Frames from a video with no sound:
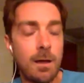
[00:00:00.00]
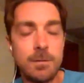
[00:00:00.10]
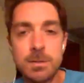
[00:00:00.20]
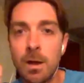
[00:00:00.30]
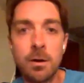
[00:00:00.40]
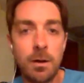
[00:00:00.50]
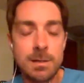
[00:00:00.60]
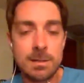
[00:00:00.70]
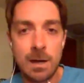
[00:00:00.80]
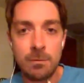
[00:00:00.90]
I've just gone
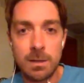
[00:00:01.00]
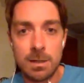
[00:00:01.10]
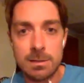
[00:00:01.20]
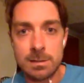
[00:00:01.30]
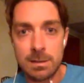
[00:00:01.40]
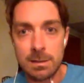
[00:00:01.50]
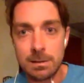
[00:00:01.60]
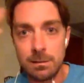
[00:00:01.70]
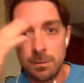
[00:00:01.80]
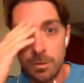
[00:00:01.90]
crazy. And I realized that
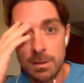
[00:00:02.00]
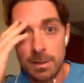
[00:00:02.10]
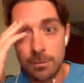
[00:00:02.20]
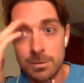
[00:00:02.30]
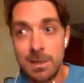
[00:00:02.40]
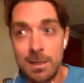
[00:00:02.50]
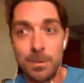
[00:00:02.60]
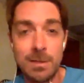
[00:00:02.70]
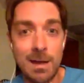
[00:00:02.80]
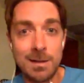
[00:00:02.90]
the only thing that was
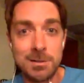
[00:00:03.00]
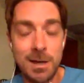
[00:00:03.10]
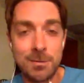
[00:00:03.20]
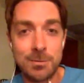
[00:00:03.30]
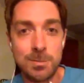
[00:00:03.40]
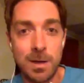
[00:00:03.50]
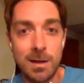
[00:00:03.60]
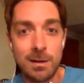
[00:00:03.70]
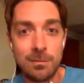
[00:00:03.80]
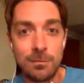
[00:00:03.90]
keeping that in check was
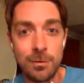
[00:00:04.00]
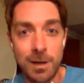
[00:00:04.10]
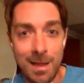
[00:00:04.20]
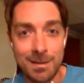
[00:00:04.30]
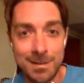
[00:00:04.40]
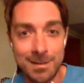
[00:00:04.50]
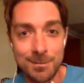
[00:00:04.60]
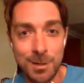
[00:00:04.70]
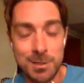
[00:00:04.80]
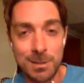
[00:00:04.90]
my frugality
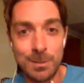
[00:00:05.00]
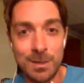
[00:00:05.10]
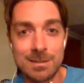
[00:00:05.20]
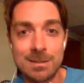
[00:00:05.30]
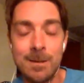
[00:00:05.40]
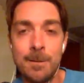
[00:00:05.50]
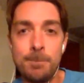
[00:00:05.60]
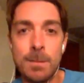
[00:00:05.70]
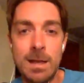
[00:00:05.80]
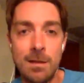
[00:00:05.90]
and my cheapness.
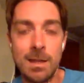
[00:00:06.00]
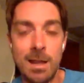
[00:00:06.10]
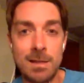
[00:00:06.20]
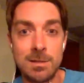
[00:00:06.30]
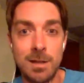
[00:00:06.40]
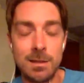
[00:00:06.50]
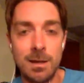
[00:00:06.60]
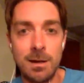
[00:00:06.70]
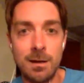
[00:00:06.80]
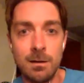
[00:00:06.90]
And now that that's not
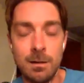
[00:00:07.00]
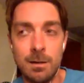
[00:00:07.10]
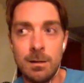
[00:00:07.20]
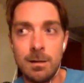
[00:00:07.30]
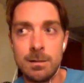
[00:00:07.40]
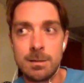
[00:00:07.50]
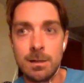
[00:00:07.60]
there, it's